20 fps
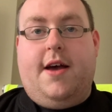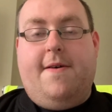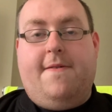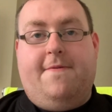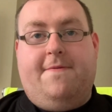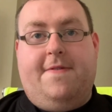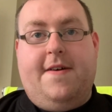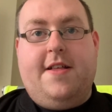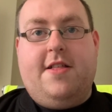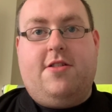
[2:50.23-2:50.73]

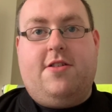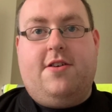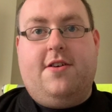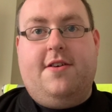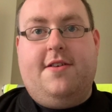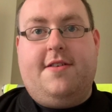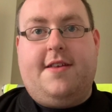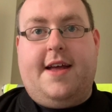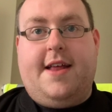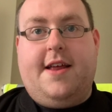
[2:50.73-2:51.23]

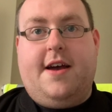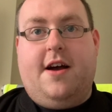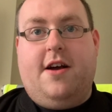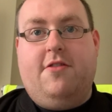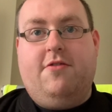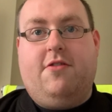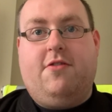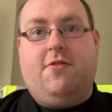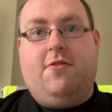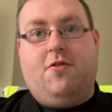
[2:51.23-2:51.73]
adventures and
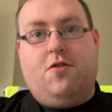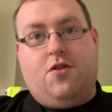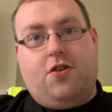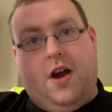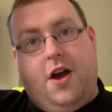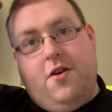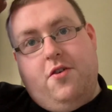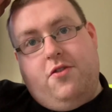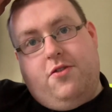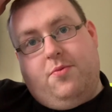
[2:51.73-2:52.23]
hundreds of
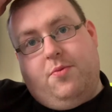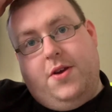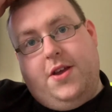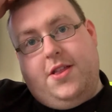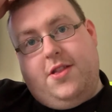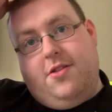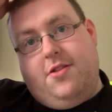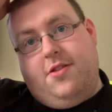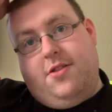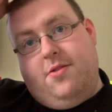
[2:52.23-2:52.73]
shows we
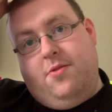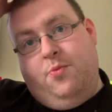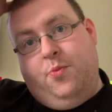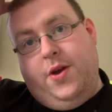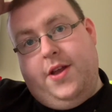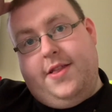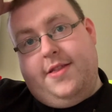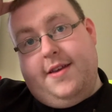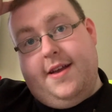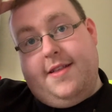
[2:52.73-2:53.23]

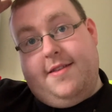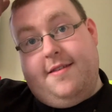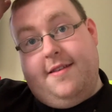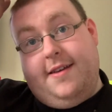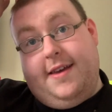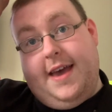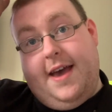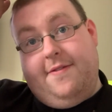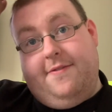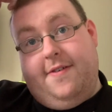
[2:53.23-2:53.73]
did
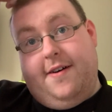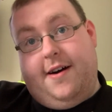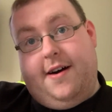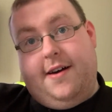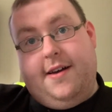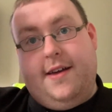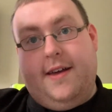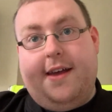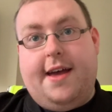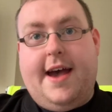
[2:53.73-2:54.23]
together
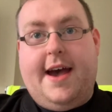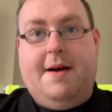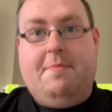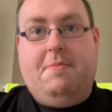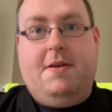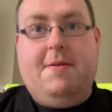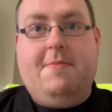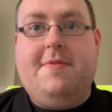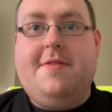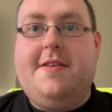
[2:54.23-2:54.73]
at
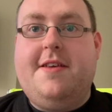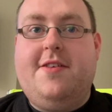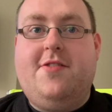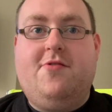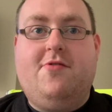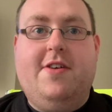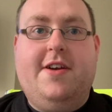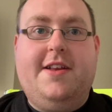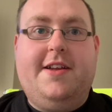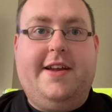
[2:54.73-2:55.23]
BBC
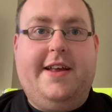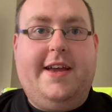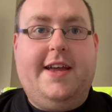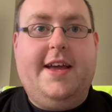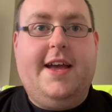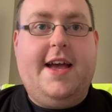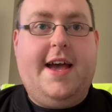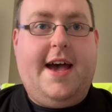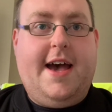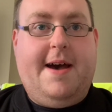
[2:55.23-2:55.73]
Strictly,
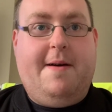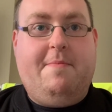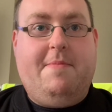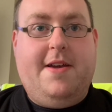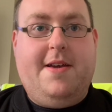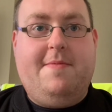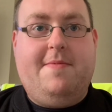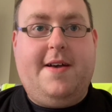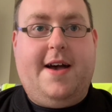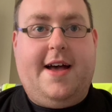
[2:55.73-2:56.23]
at
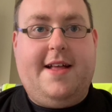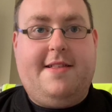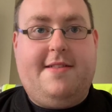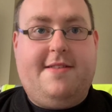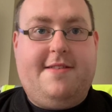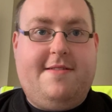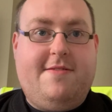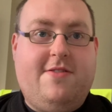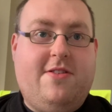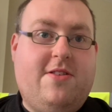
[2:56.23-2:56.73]

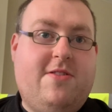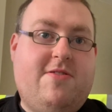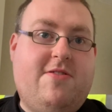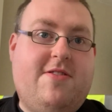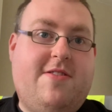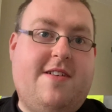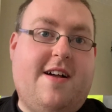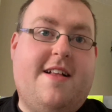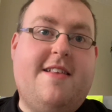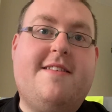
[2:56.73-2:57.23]

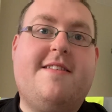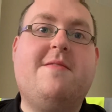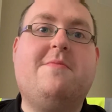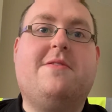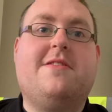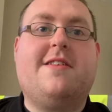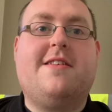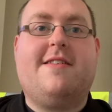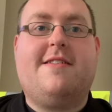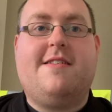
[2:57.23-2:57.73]
Dancing
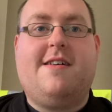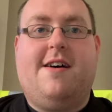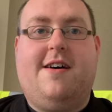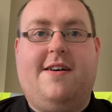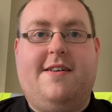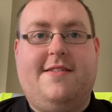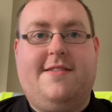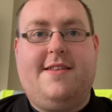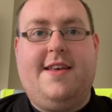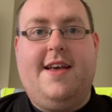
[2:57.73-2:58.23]
with the
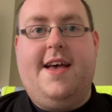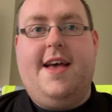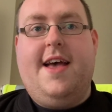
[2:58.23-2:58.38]
Stars.